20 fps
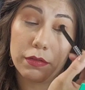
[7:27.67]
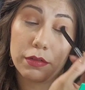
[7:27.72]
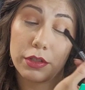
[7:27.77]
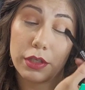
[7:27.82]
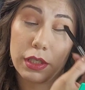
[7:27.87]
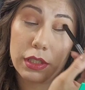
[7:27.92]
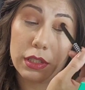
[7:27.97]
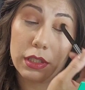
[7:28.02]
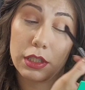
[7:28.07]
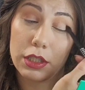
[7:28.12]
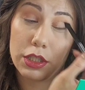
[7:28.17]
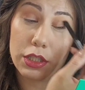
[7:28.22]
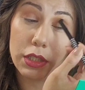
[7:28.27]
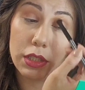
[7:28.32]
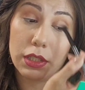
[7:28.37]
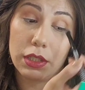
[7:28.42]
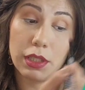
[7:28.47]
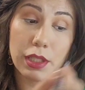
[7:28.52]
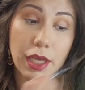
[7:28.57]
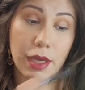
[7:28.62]
transition
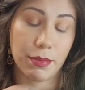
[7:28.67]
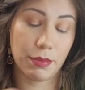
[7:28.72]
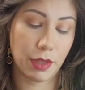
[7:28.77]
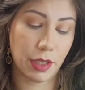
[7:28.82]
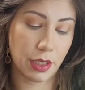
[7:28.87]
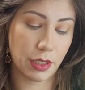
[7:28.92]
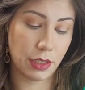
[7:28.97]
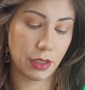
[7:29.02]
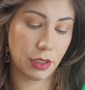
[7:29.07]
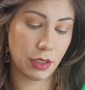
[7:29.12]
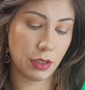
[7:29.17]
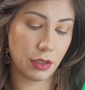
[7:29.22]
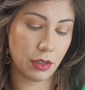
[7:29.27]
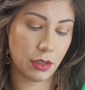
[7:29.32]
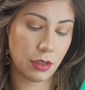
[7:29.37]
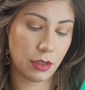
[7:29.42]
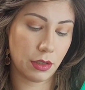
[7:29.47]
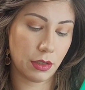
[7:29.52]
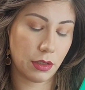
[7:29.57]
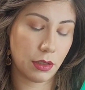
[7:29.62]
in that blending
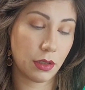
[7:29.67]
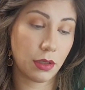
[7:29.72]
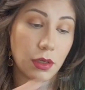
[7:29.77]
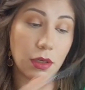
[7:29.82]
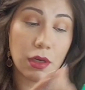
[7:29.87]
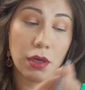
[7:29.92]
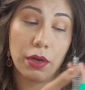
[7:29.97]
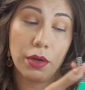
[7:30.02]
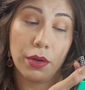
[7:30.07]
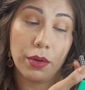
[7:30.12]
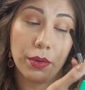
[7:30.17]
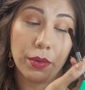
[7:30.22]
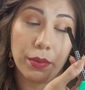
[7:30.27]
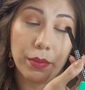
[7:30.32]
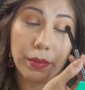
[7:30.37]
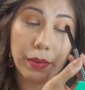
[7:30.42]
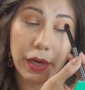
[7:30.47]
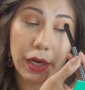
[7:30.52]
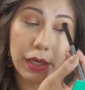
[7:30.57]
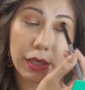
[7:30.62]

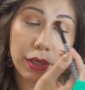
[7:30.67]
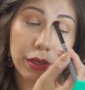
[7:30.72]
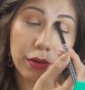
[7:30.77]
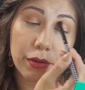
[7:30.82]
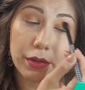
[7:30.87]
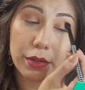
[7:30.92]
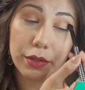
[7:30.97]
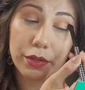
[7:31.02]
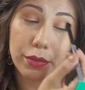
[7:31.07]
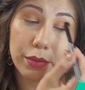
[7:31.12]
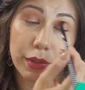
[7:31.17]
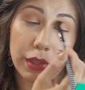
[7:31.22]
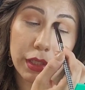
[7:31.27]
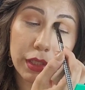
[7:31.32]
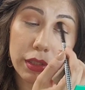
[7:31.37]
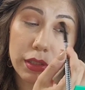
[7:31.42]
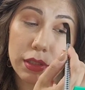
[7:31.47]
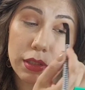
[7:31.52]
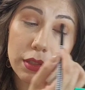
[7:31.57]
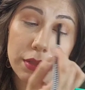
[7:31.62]
right here in the
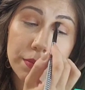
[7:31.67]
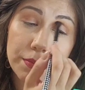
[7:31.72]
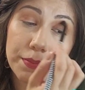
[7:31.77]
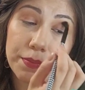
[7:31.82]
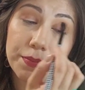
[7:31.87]
crease.